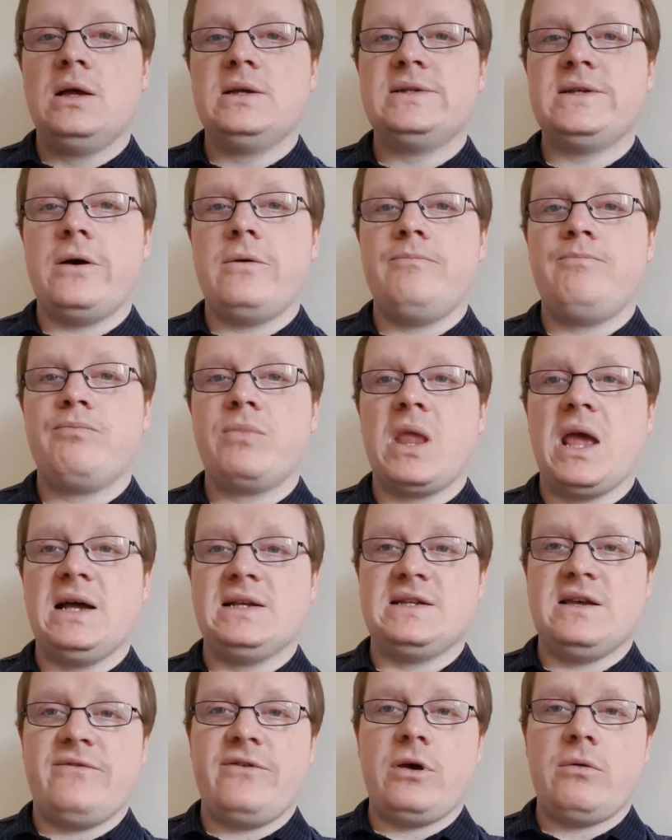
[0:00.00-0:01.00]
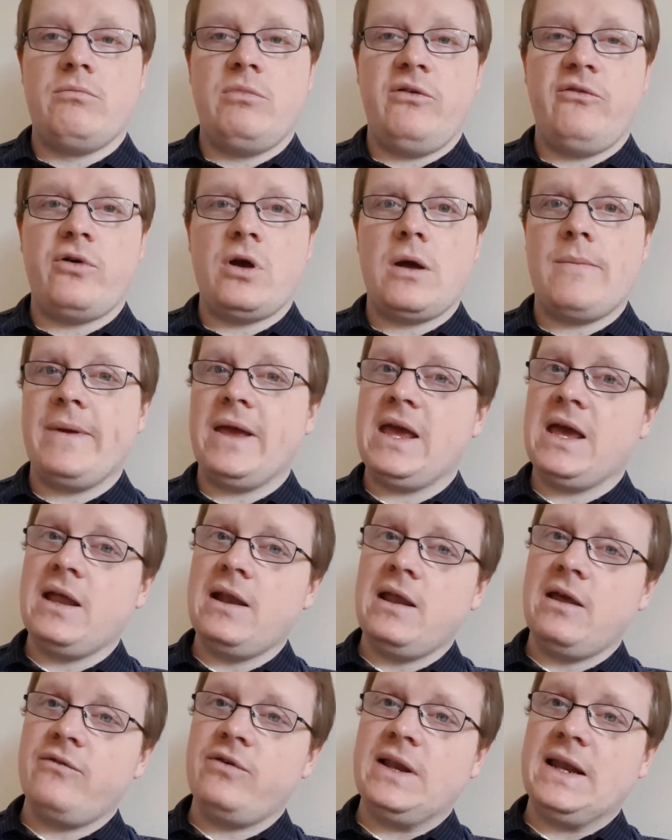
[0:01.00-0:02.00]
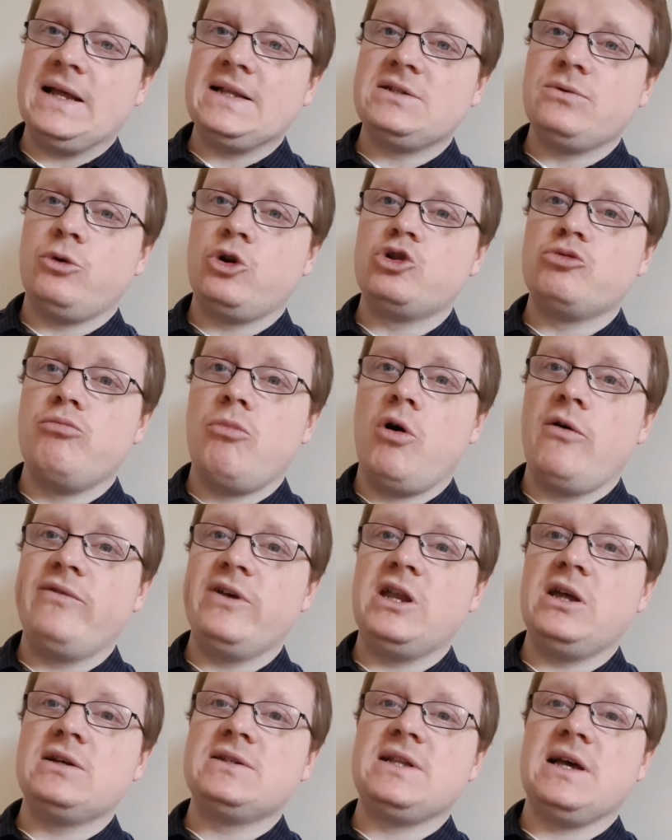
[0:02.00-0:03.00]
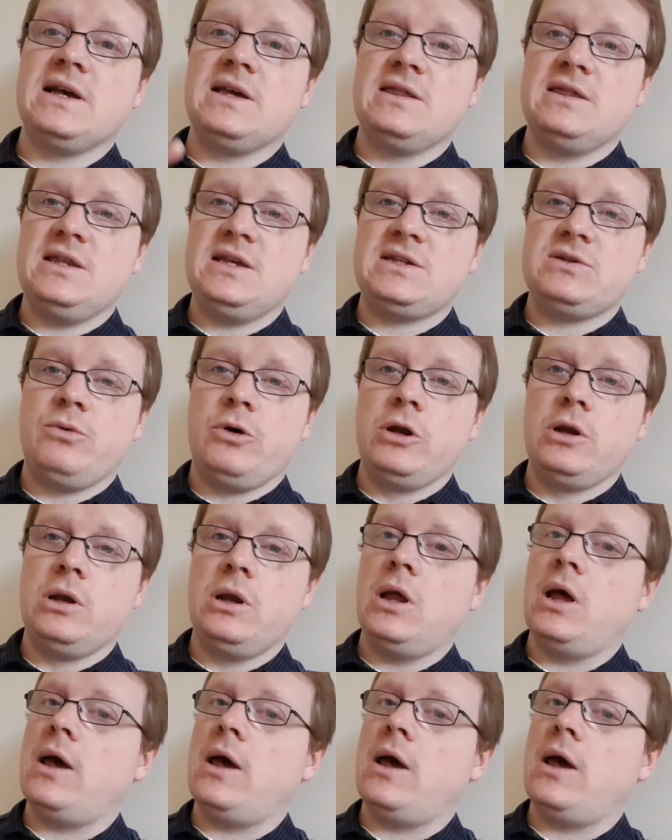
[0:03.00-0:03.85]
So, as ever, before I begin, if you'd like to watch more videos like this one,